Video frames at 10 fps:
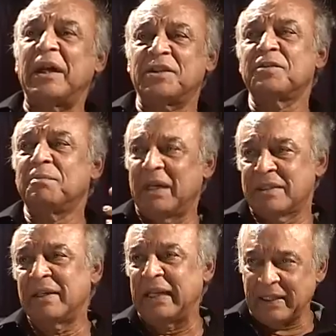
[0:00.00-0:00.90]
much,
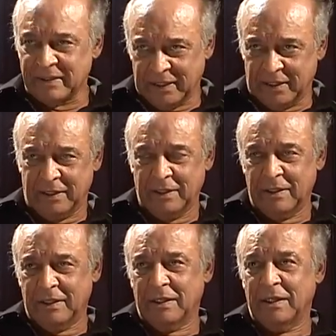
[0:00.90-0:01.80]
much later,
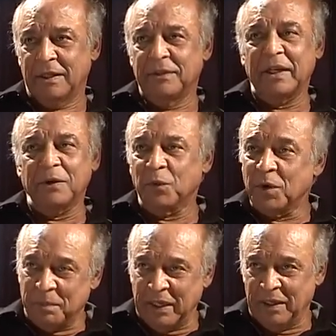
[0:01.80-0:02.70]
uh, there
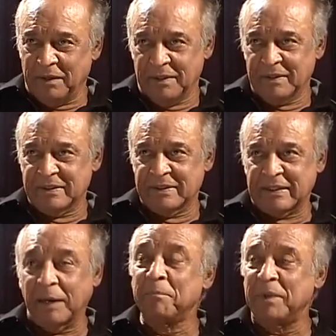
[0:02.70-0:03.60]
would be
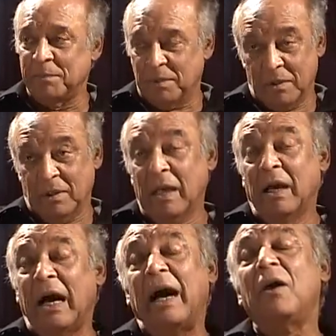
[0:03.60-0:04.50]
some people
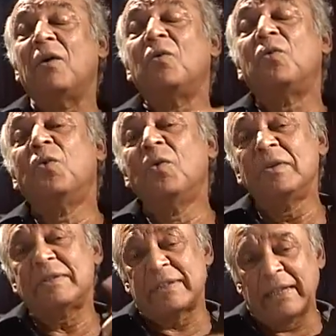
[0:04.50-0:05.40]
uh,
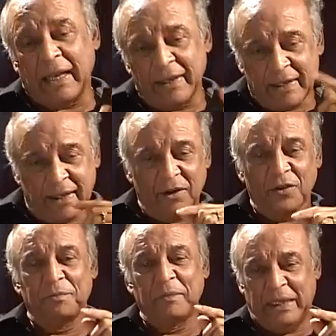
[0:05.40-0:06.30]
whose liking
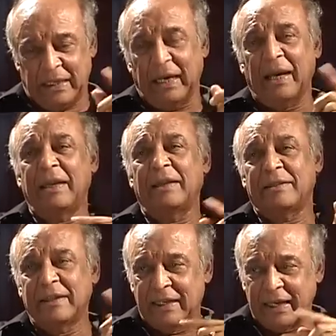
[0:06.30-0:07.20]
of me, I
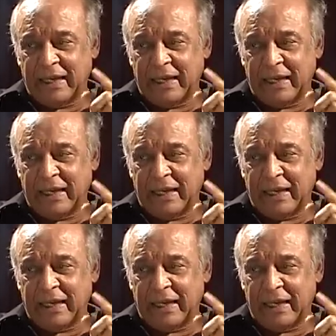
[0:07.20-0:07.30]
think